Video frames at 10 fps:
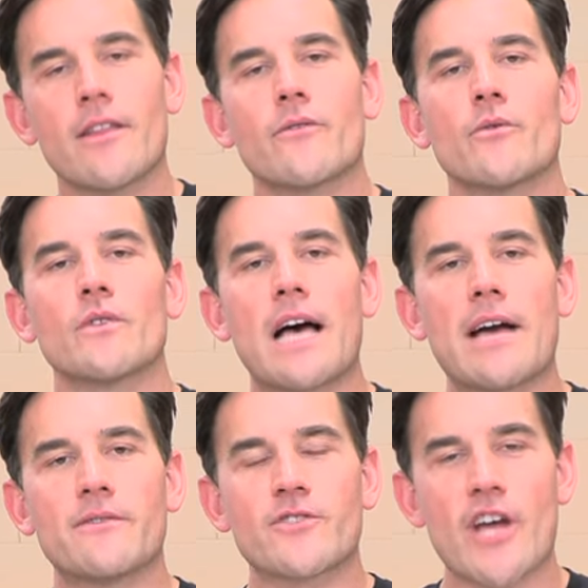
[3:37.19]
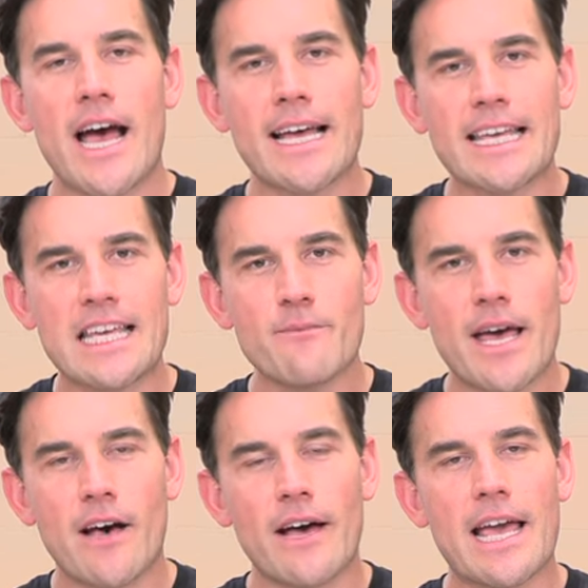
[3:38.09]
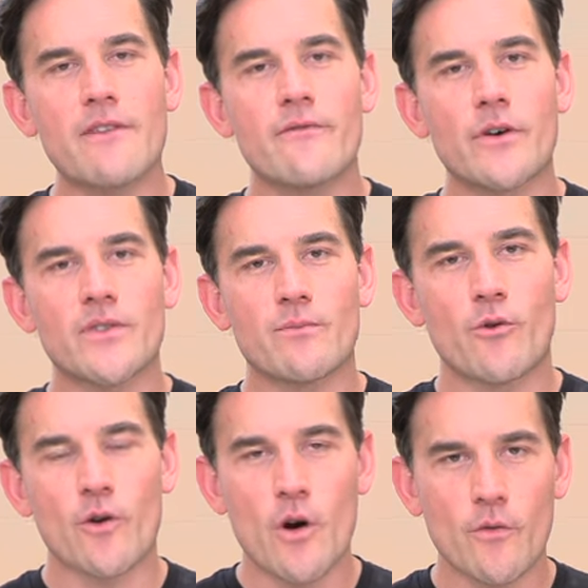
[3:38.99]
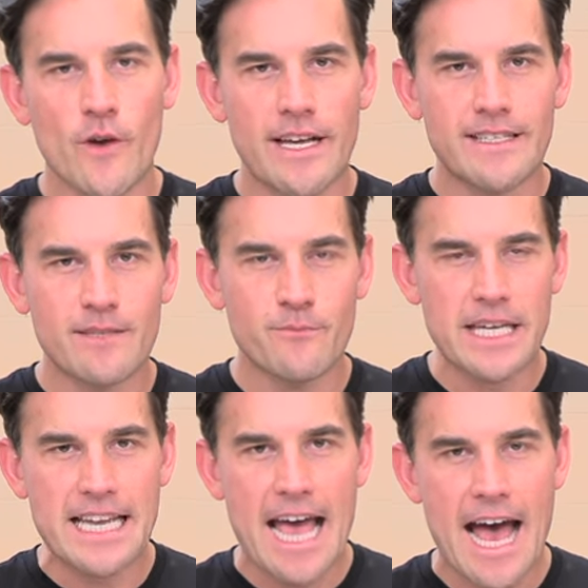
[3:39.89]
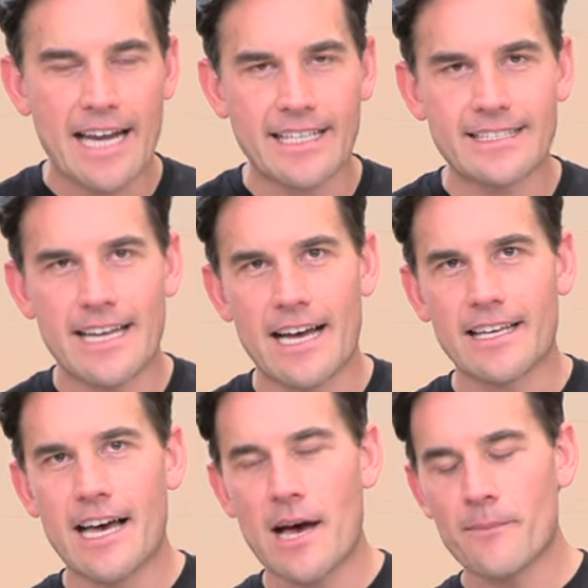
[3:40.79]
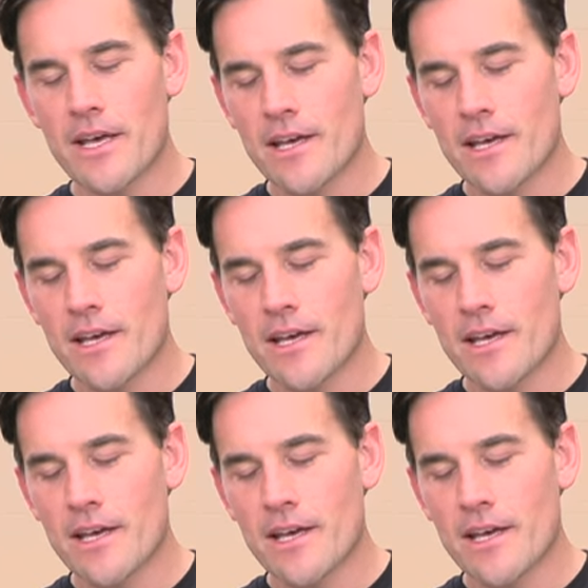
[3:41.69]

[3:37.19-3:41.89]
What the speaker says: through live chat, email, and phone support over at speedaddicts.com.